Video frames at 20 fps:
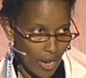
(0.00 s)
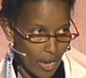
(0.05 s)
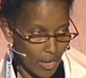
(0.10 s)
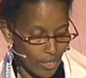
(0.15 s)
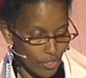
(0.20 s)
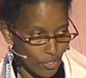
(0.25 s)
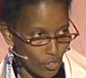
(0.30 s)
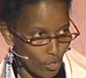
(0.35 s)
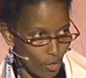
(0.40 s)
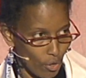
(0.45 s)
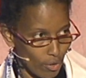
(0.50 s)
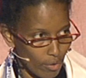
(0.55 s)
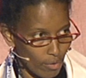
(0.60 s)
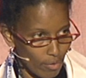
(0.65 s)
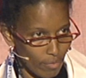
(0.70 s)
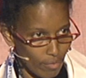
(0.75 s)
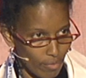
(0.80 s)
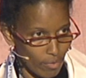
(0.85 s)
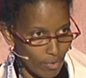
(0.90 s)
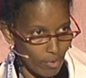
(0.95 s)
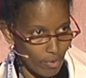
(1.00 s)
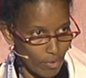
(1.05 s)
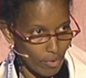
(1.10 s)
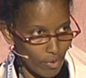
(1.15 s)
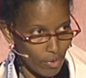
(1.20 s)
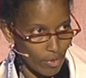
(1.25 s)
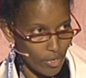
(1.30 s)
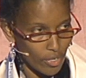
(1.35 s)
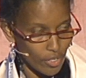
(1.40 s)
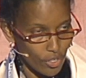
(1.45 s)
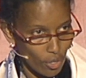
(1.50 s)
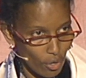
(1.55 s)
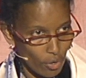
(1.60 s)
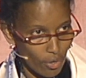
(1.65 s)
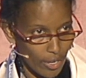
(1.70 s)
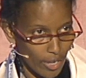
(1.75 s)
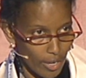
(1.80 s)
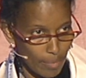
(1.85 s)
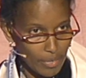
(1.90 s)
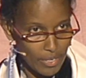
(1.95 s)
has gone, is
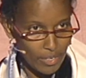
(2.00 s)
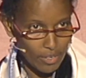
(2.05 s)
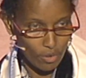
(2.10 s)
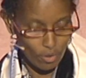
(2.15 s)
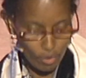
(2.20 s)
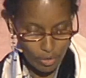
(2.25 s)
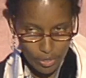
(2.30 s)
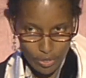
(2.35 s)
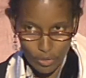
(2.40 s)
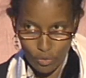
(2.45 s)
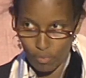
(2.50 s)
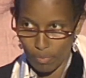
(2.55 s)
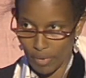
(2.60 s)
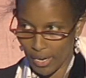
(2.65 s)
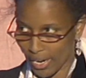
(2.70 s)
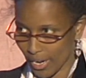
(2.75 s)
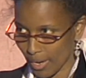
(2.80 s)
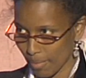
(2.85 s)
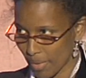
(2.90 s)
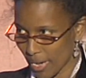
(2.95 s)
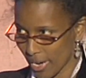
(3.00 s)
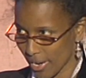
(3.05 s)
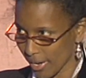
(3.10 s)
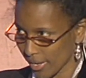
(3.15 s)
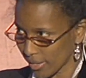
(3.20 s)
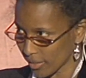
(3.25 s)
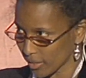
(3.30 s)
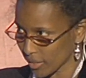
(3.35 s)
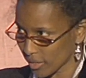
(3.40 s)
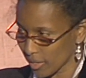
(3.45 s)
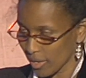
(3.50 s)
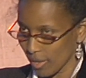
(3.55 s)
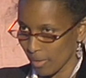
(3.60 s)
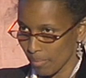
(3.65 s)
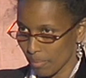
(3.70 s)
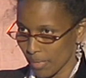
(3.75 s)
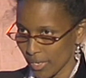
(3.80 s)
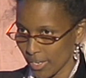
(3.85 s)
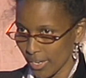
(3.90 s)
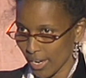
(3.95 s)
not limited only to Black Americans,
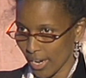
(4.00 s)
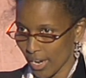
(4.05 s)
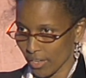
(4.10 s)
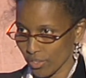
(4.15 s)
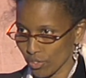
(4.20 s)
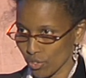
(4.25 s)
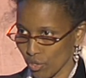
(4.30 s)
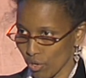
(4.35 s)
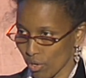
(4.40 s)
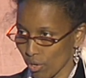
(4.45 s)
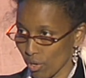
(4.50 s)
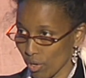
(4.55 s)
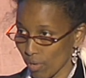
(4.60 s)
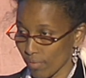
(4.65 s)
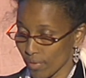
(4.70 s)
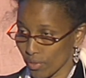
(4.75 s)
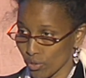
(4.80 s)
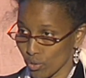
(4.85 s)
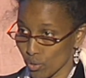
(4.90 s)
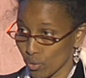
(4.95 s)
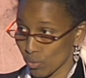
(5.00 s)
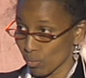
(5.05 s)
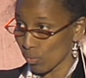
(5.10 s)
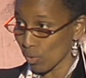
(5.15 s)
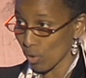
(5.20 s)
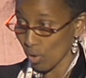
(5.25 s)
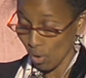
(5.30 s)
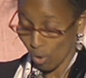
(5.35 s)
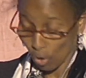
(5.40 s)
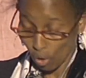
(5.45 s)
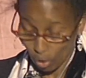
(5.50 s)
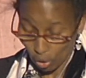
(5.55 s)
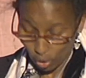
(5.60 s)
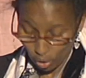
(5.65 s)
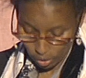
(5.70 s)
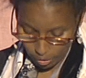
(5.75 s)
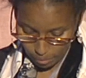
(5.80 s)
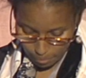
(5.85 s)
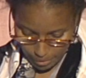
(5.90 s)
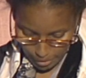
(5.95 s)
but it has gone over to all